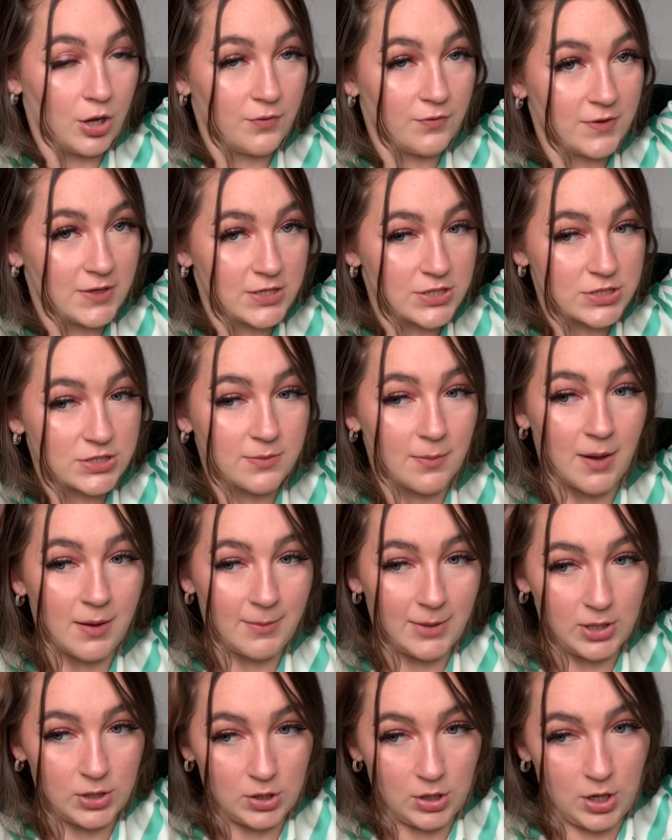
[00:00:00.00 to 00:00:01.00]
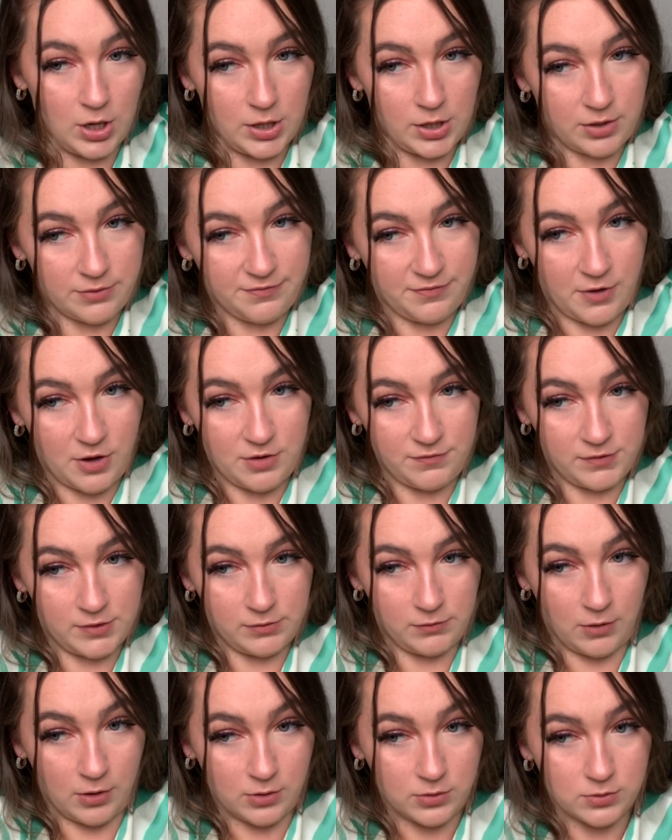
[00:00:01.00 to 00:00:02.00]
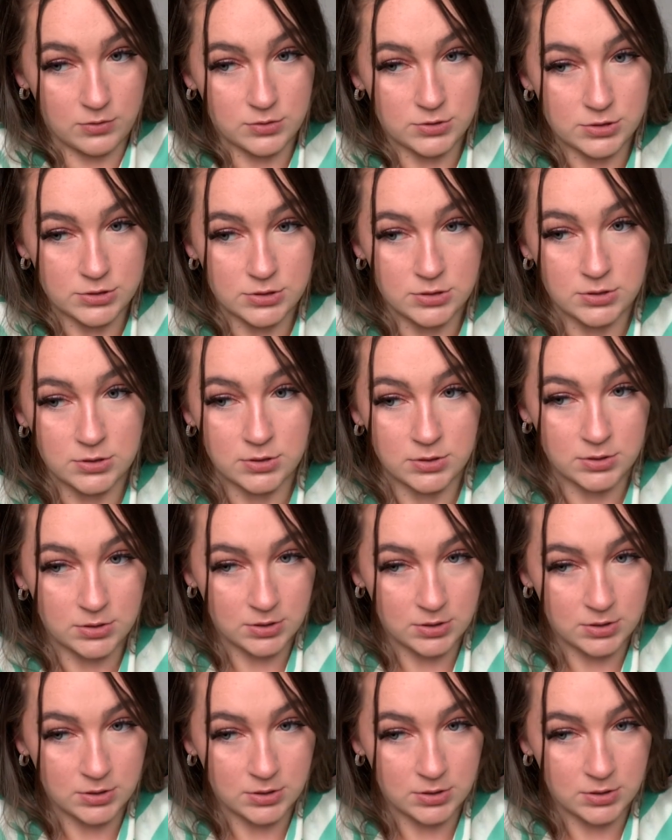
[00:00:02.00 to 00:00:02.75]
hopefully it doesn't make me look like a 5-year-old.